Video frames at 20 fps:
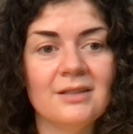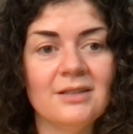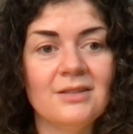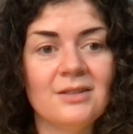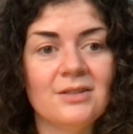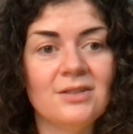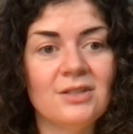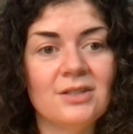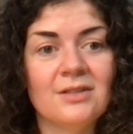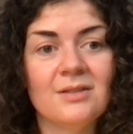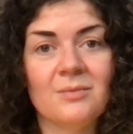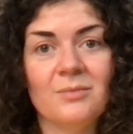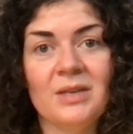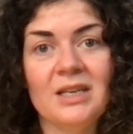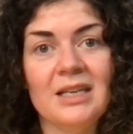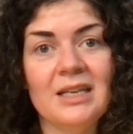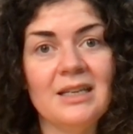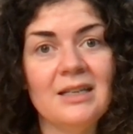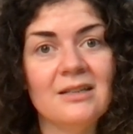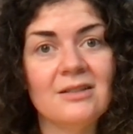This is just
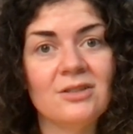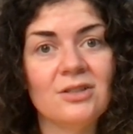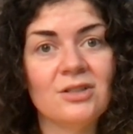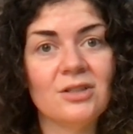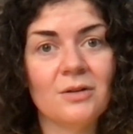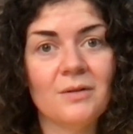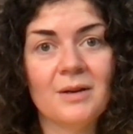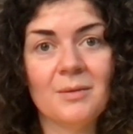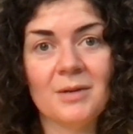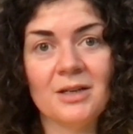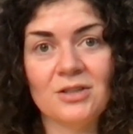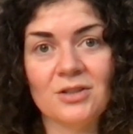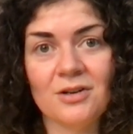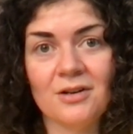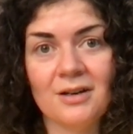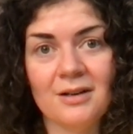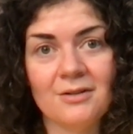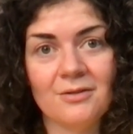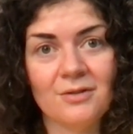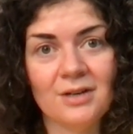me showing my
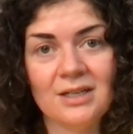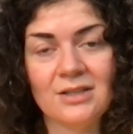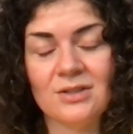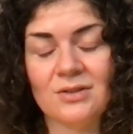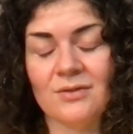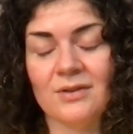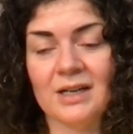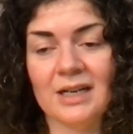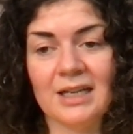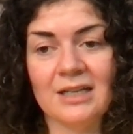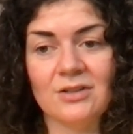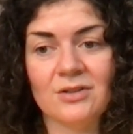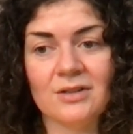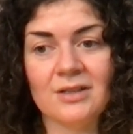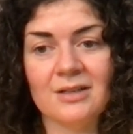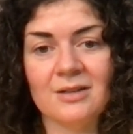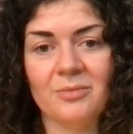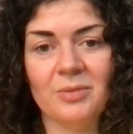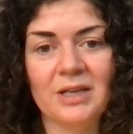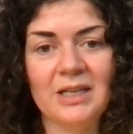journey to reach financial
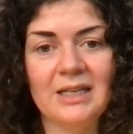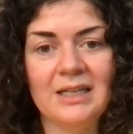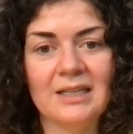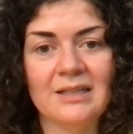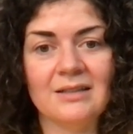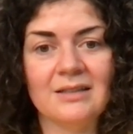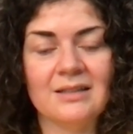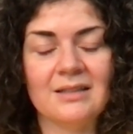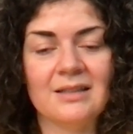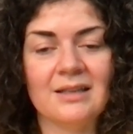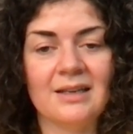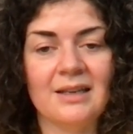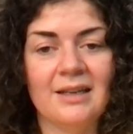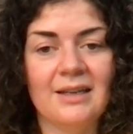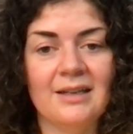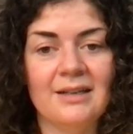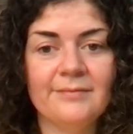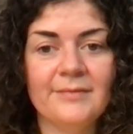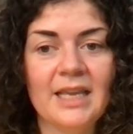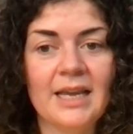independence.
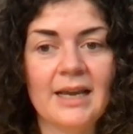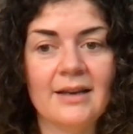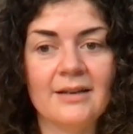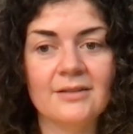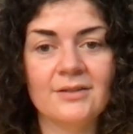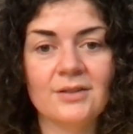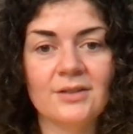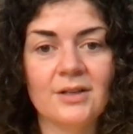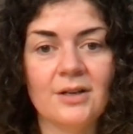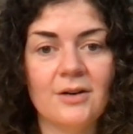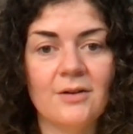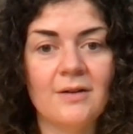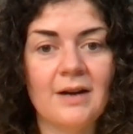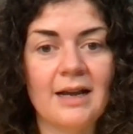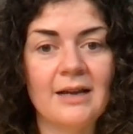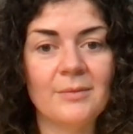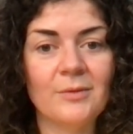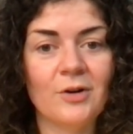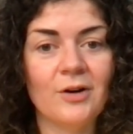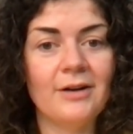And yeah, so
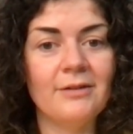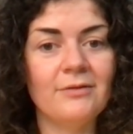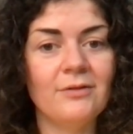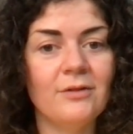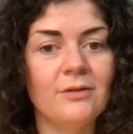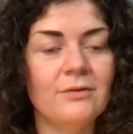I'm grateful